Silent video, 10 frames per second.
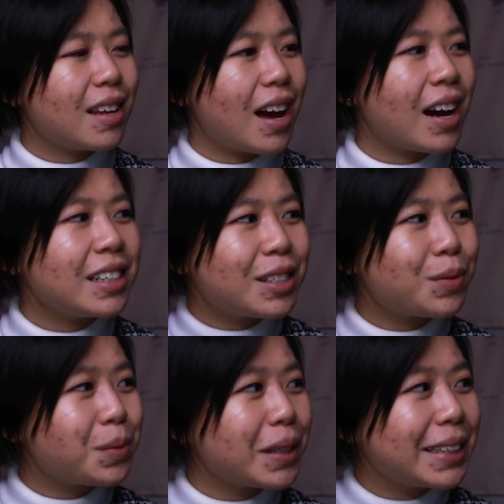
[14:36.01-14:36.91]
I just
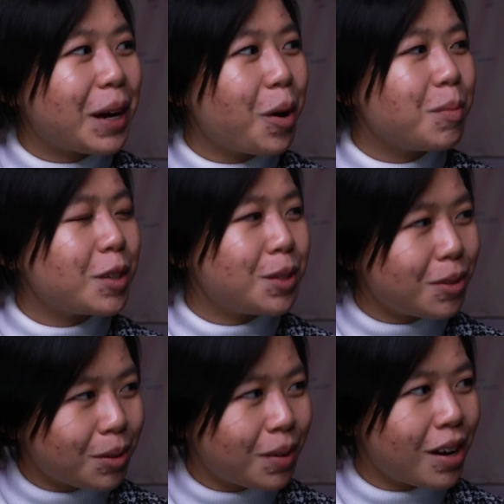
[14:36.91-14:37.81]
really hope you're
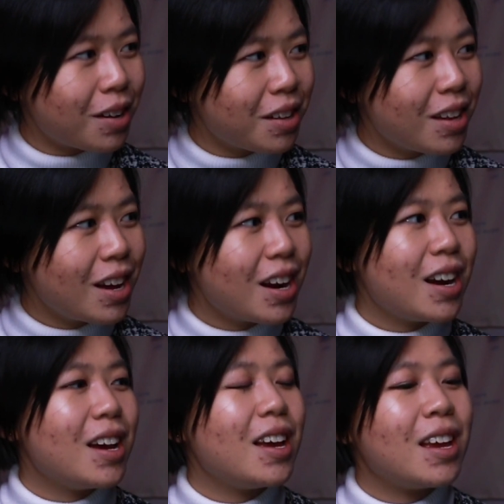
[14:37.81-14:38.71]
doing well
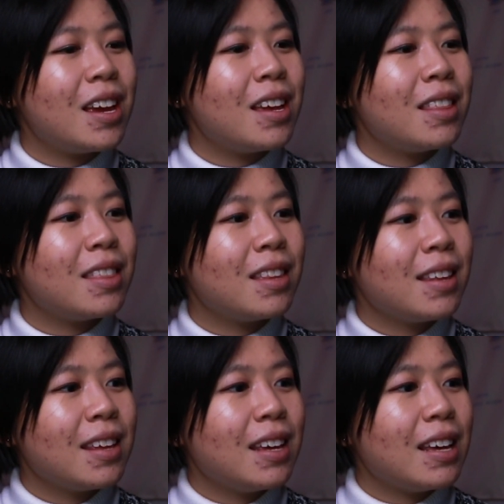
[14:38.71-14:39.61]
and
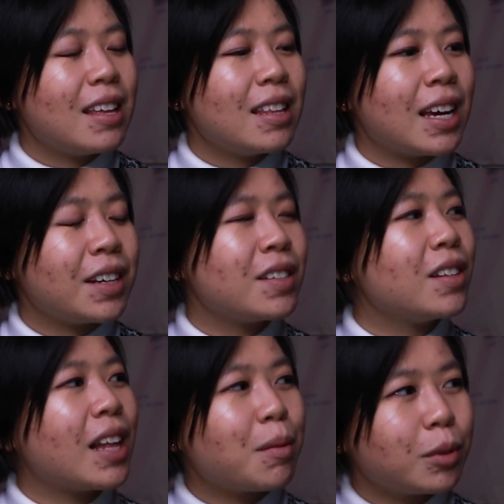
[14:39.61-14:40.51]
that you're
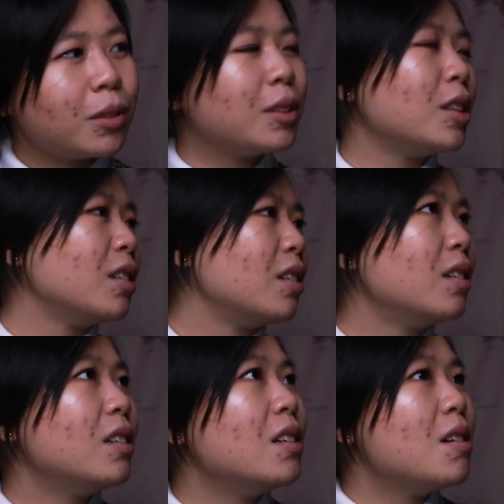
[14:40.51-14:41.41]
still able to
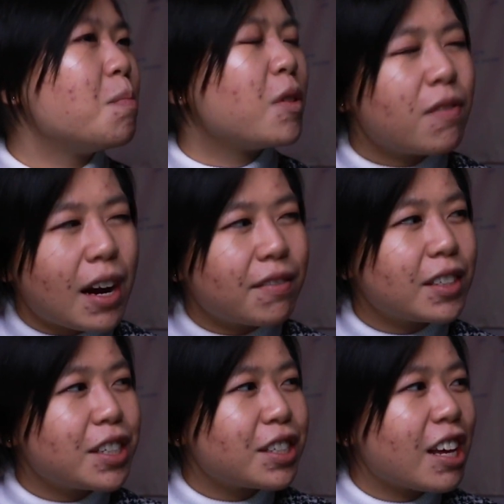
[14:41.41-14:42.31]
provide for
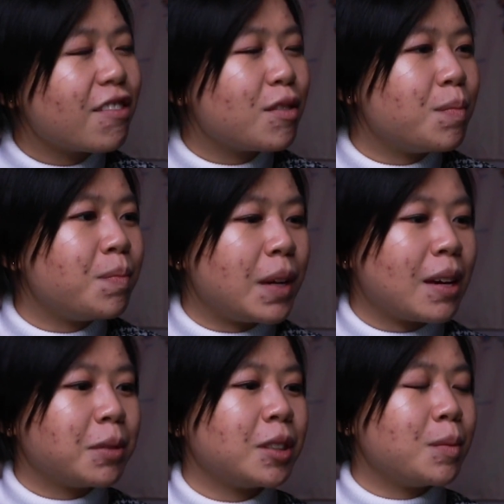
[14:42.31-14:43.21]
yourself and be
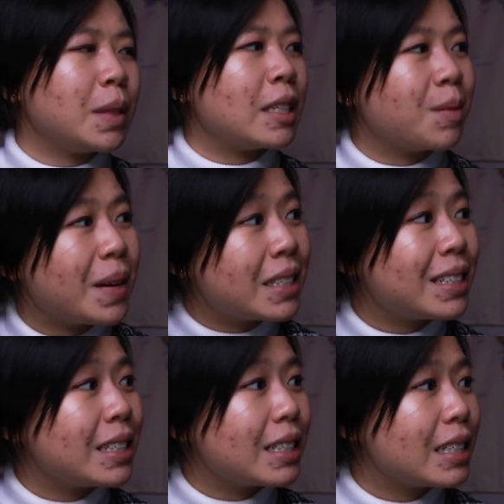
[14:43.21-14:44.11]
able to be
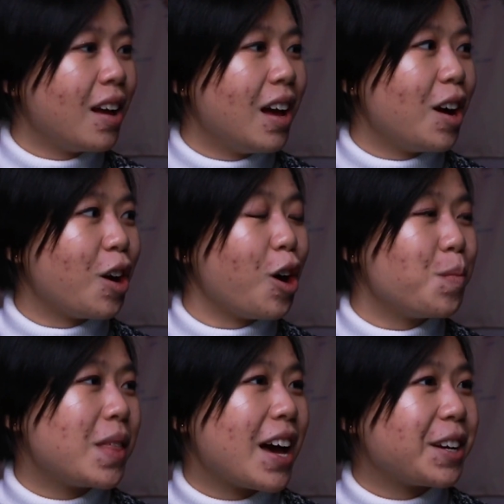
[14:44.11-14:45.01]
independent. I
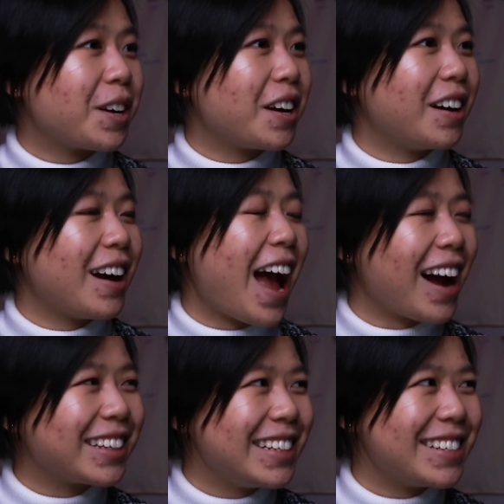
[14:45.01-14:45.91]
hope that your
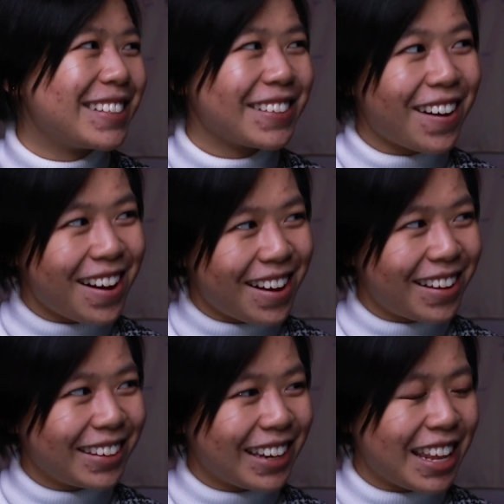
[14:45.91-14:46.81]
acne is
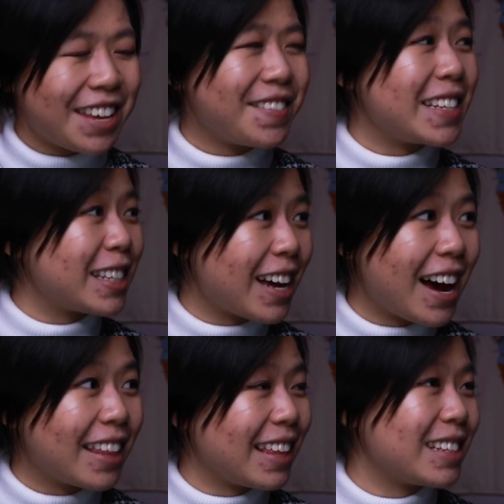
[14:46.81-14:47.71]
gone, and if it's
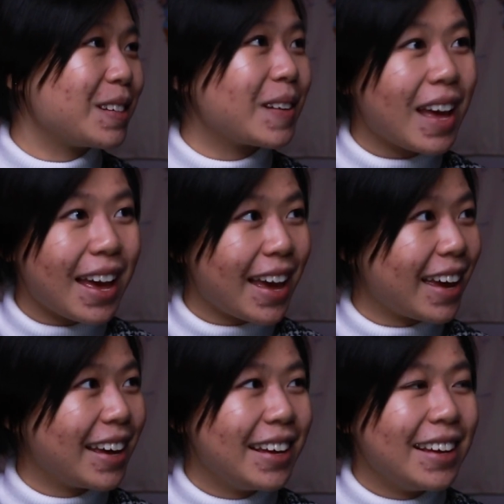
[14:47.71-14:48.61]
not, that's okay.